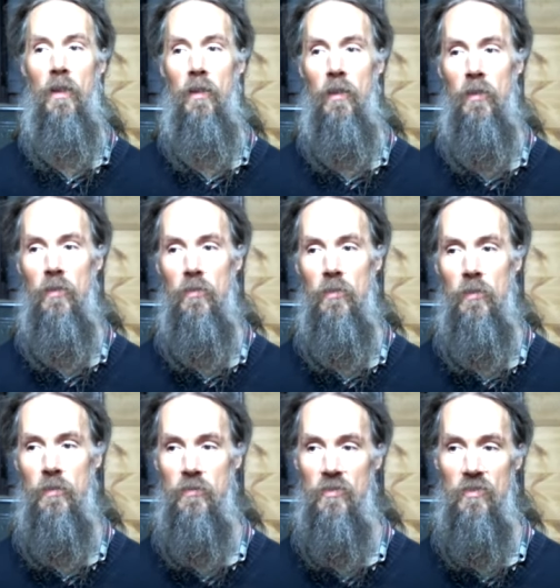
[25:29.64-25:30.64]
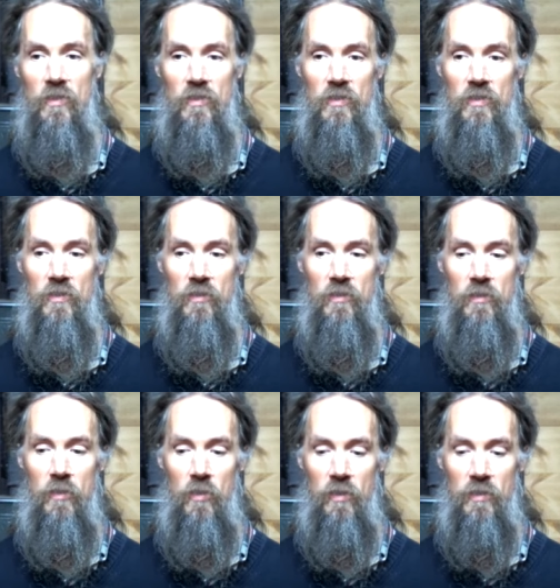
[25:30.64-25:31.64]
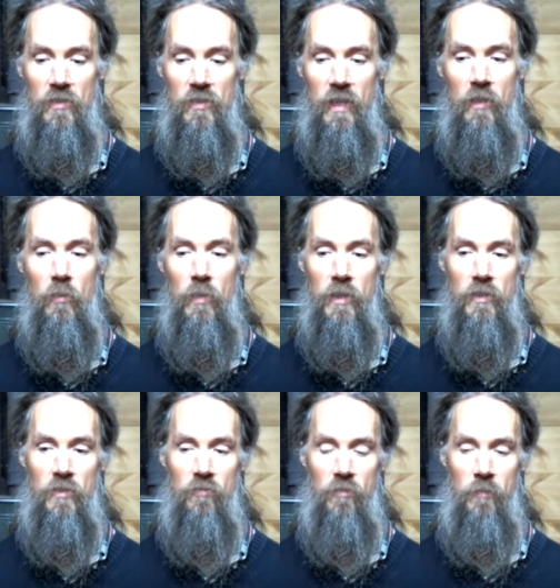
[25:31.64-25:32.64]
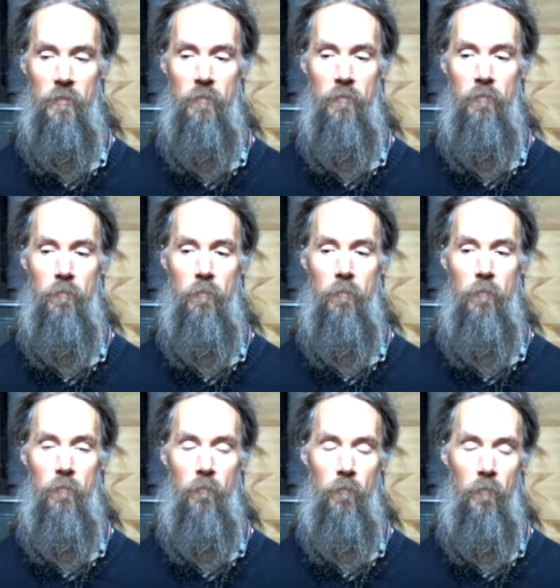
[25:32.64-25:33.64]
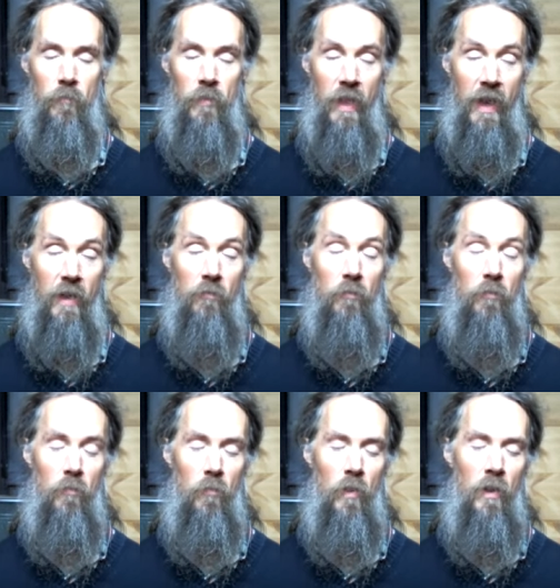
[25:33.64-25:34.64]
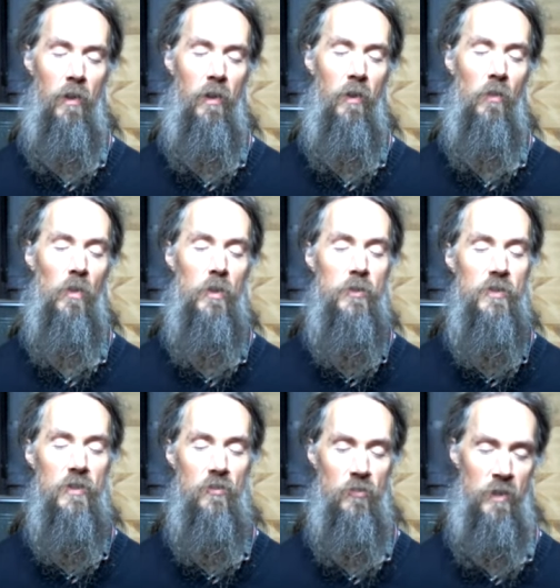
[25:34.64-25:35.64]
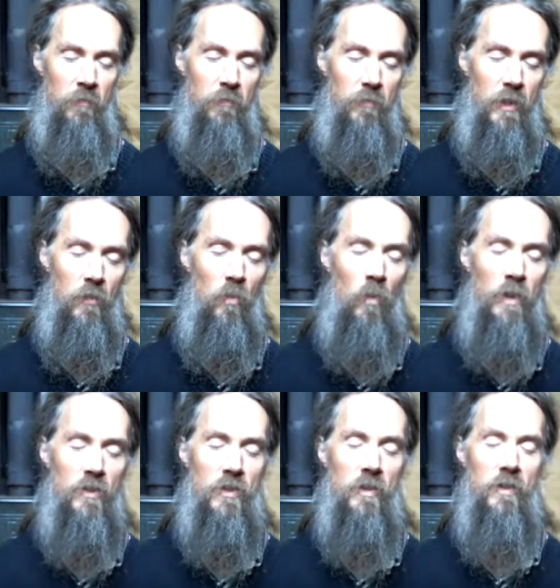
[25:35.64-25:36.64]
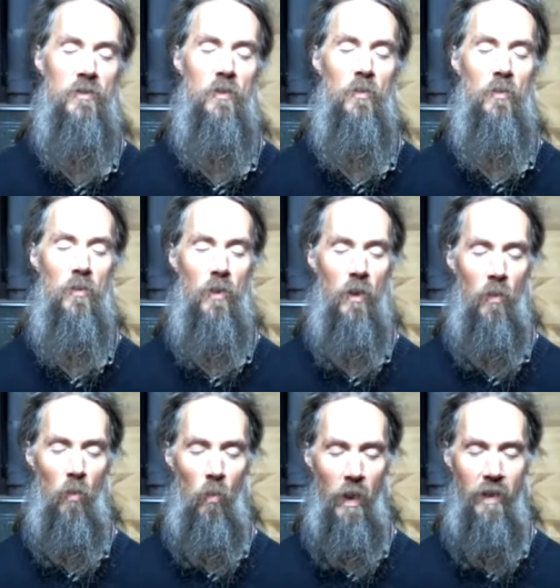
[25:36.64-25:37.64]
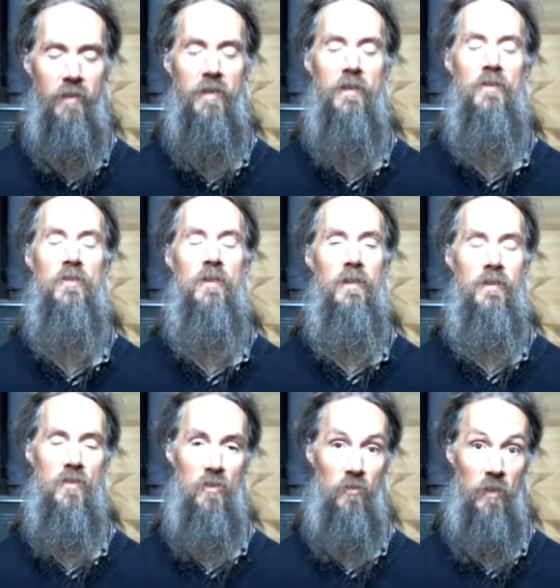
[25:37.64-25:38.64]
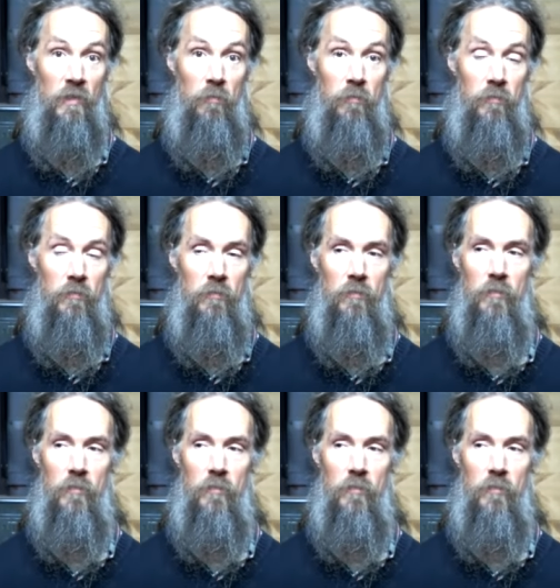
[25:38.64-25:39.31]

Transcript: It's just you can distinguish from that uh, a lucid dream in which there's a, an awareness that it's a dream,